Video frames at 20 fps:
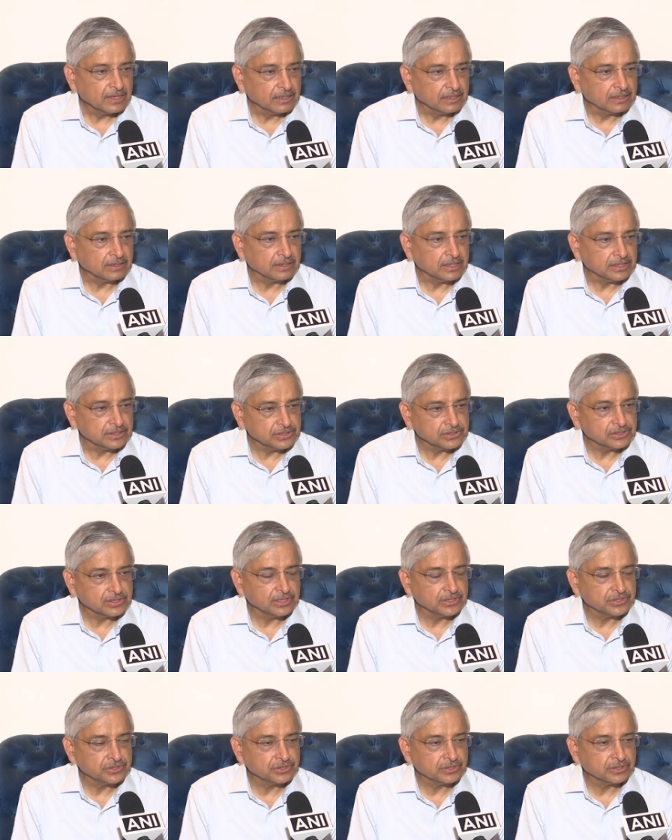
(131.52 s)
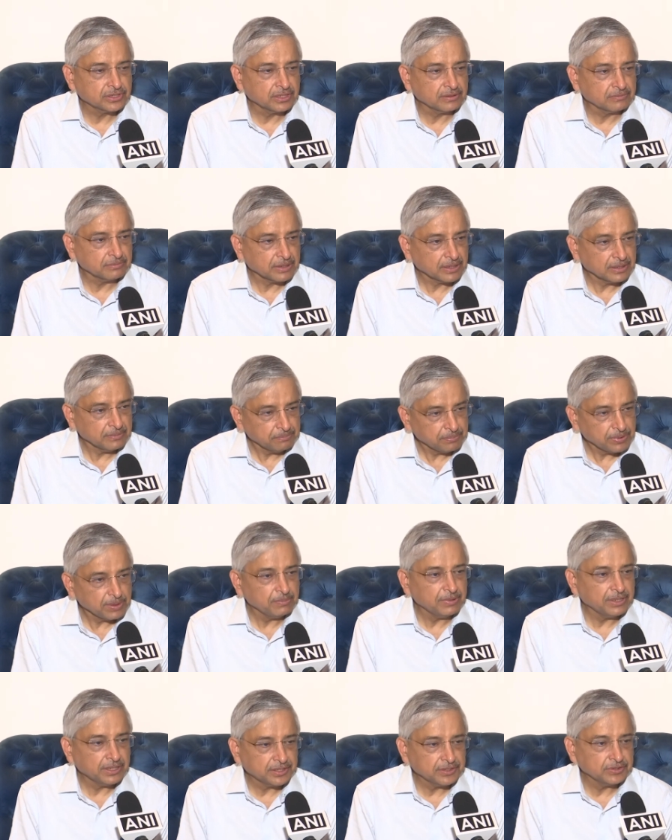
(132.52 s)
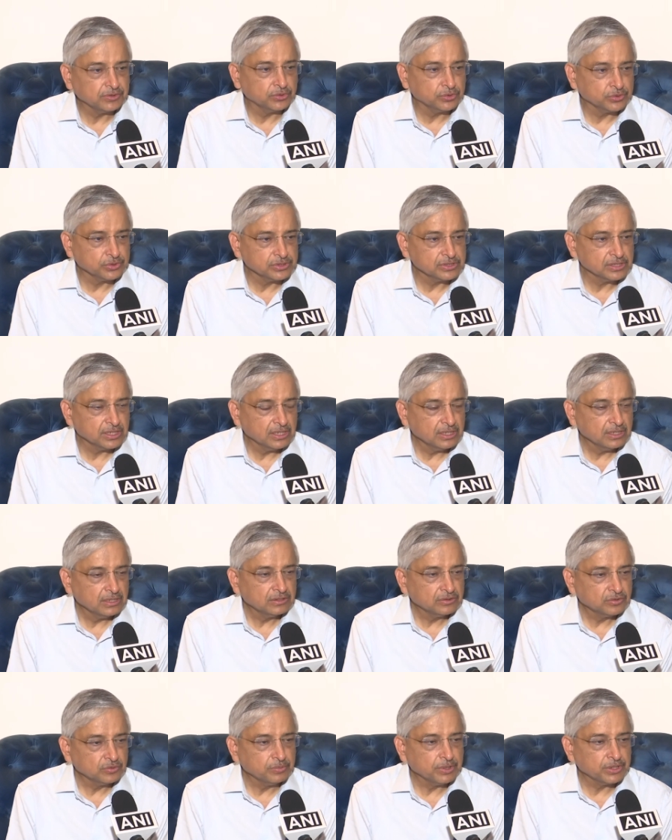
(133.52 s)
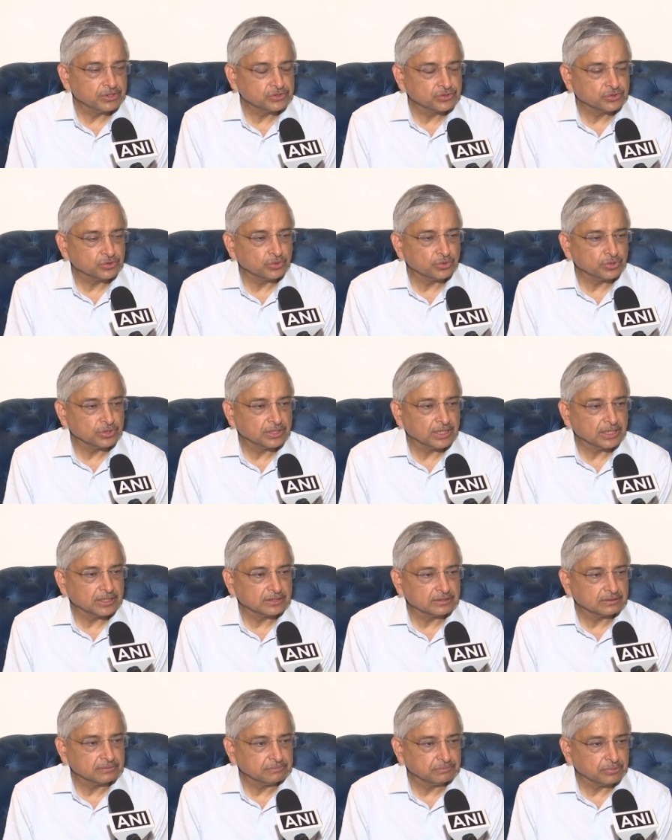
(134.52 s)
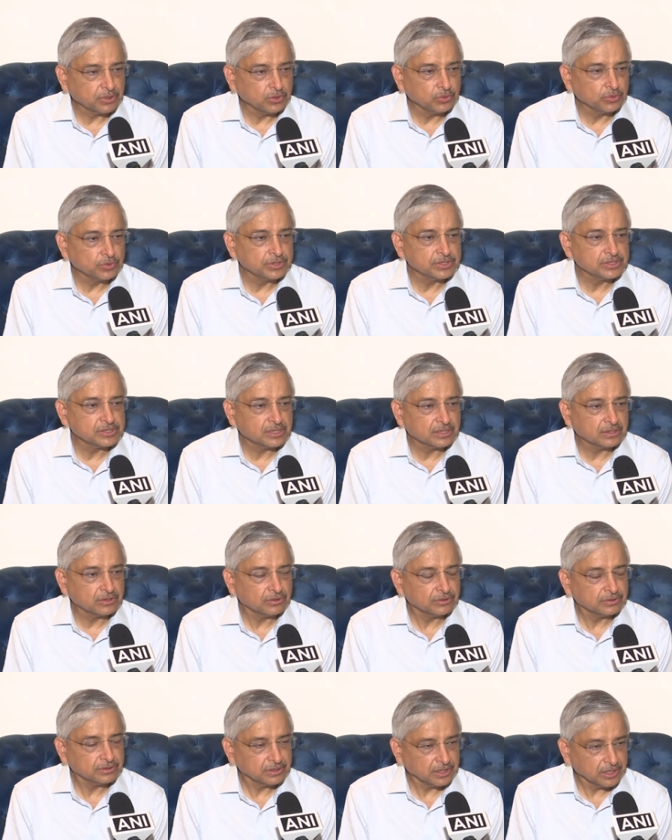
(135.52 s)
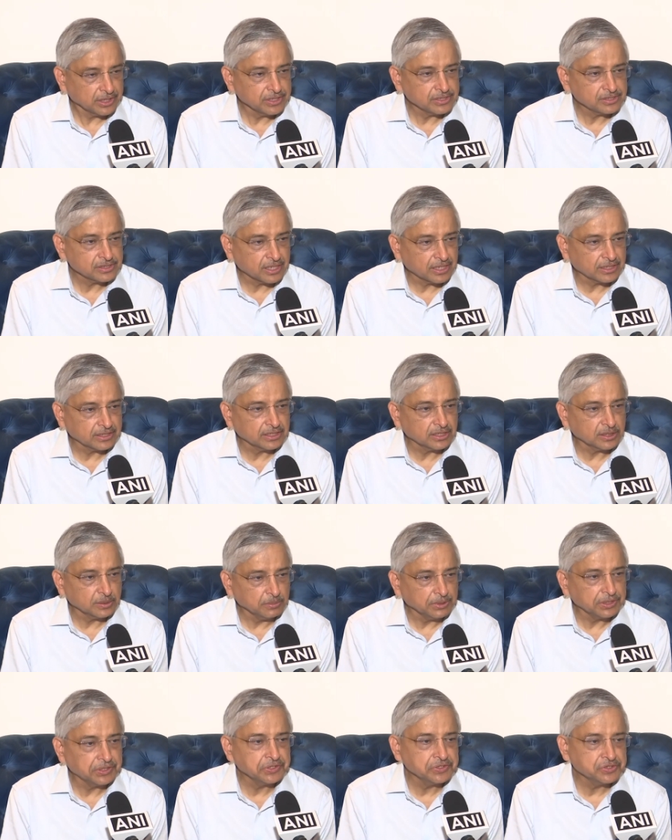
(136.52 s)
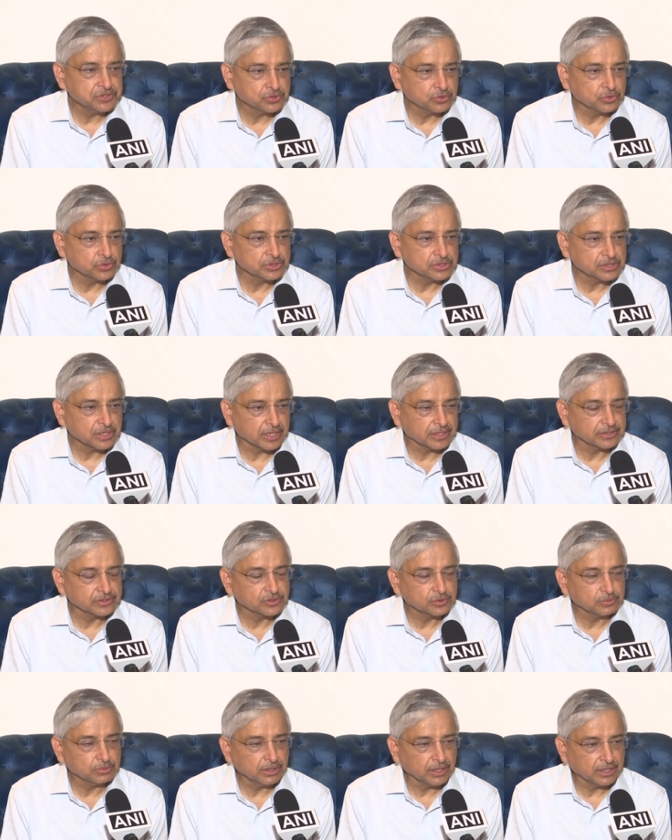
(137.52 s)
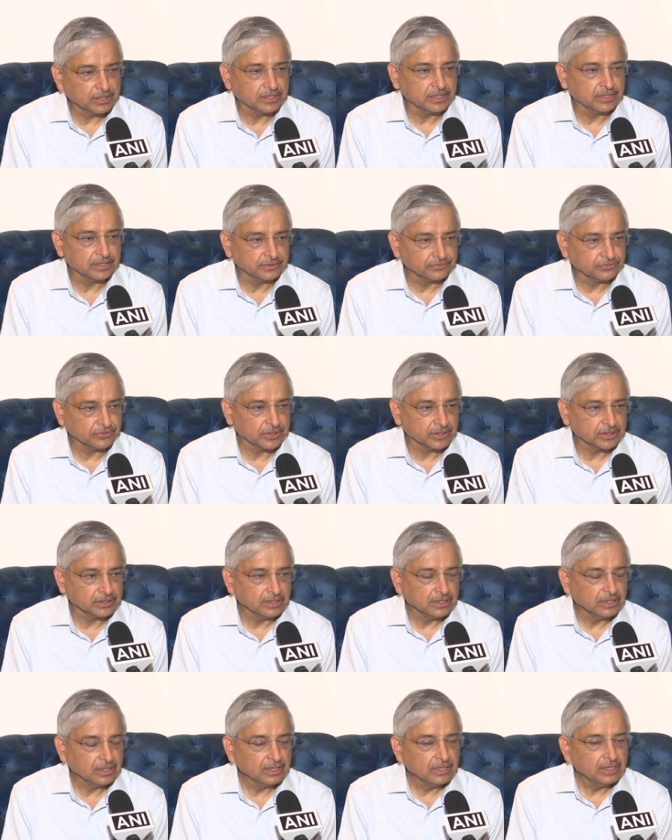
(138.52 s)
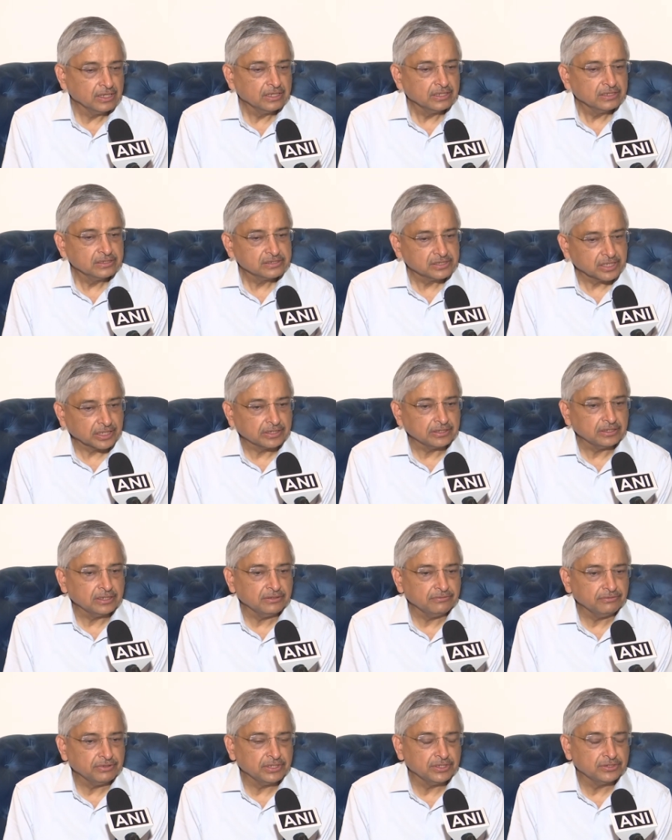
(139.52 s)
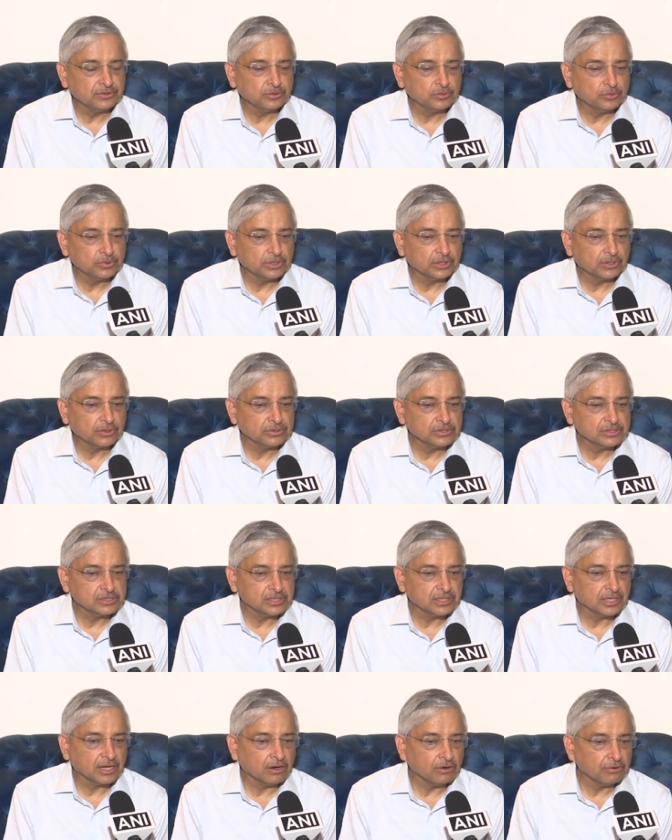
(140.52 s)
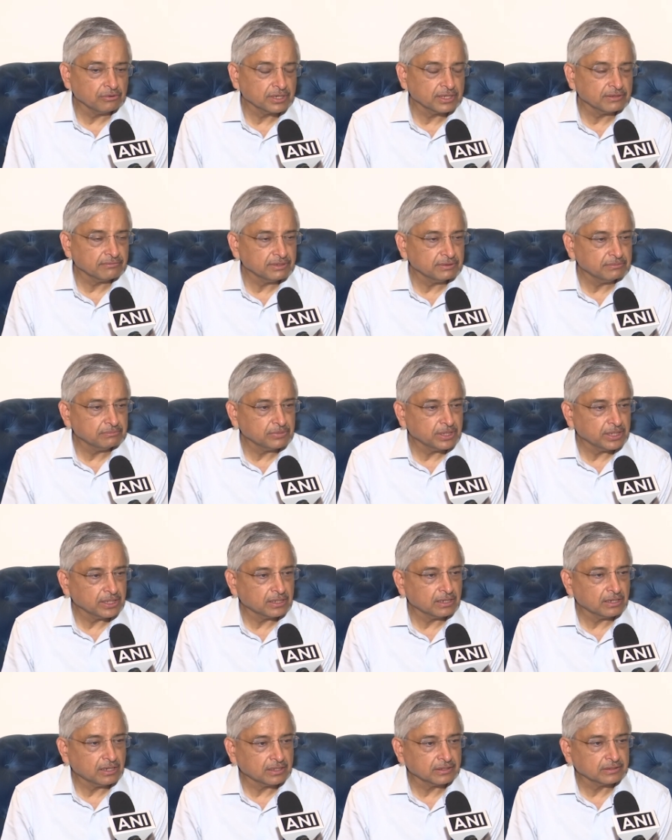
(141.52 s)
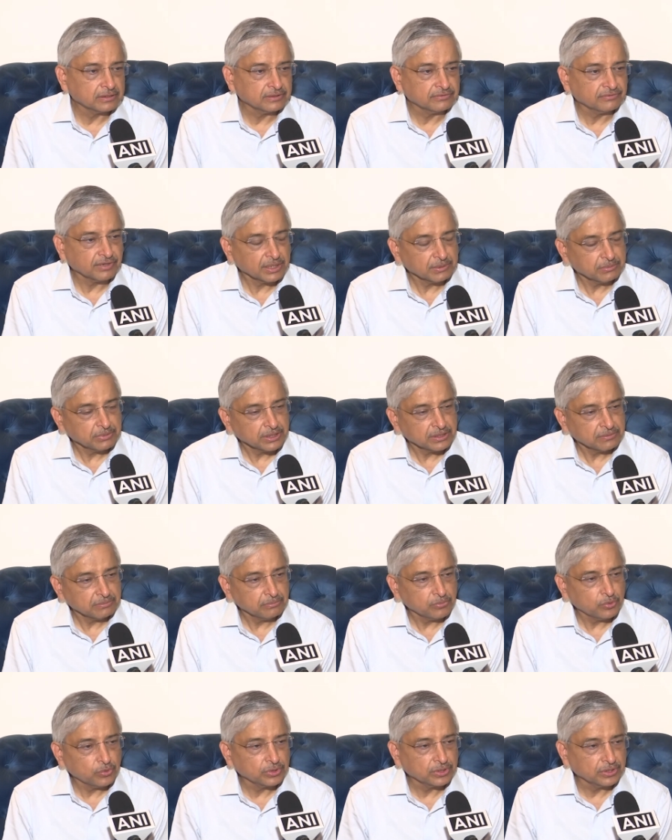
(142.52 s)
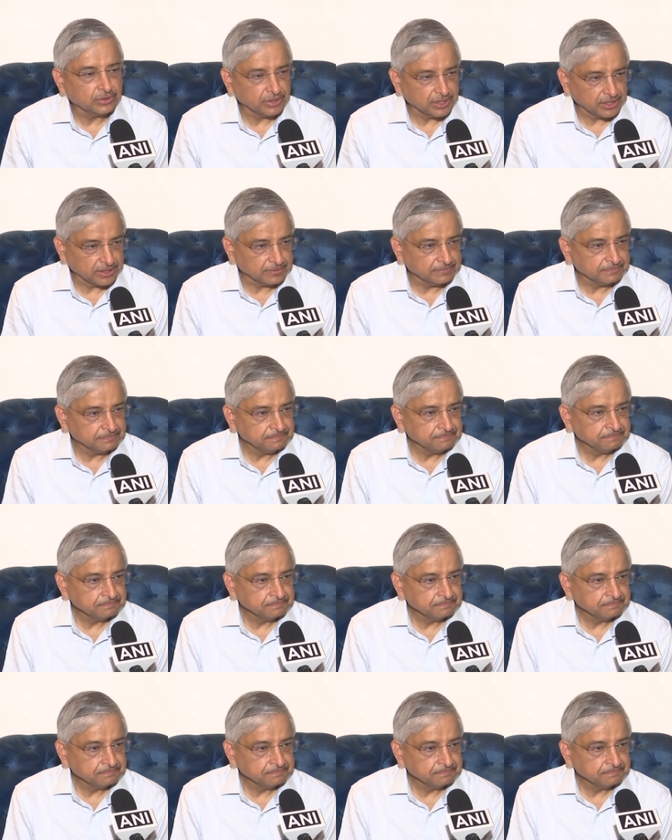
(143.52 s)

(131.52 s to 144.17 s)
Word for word: in legislation in implementing those to make sure that pollutants are not released and the emitting source has to be identified. Secondly, we need to work on seeing how can we make our environment more green.